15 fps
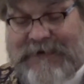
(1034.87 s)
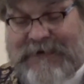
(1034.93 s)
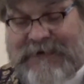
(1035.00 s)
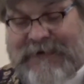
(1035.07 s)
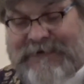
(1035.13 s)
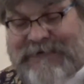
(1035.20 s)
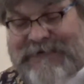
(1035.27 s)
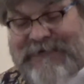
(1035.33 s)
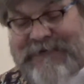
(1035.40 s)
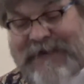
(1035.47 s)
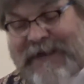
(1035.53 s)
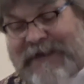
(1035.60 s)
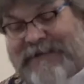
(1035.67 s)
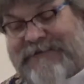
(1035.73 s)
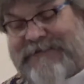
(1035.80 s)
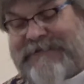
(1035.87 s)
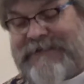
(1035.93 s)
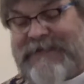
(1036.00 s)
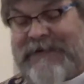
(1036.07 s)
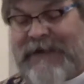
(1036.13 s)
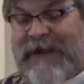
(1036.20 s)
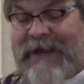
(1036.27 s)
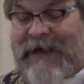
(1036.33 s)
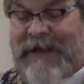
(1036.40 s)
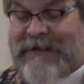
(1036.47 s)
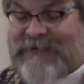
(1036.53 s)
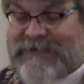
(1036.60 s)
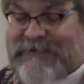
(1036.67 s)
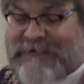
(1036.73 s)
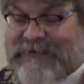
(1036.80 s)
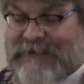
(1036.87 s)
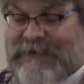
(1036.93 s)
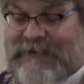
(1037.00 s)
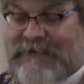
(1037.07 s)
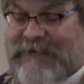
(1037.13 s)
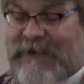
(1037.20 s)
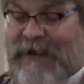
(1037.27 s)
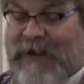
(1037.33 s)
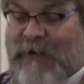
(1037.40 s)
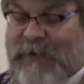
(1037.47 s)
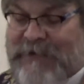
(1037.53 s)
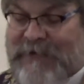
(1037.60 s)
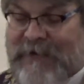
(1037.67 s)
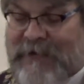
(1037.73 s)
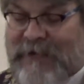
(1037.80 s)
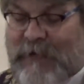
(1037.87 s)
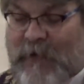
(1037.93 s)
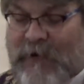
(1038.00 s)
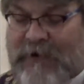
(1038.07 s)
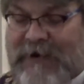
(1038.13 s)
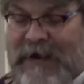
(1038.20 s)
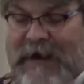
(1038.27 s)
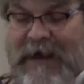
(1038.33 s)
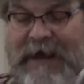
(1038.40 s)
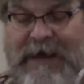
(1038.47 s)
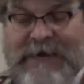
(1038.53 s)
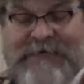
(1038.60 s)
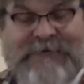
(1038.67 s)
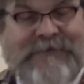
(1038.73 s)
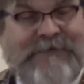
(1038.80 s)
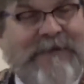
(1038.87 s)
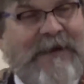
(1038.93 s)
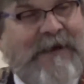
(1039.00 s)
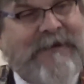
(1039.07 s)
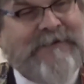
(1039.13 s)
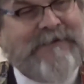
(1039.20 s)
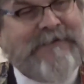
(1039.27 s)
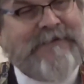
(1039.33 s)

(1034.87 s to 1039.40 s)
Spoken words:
Let's taste and see what the Lord has done.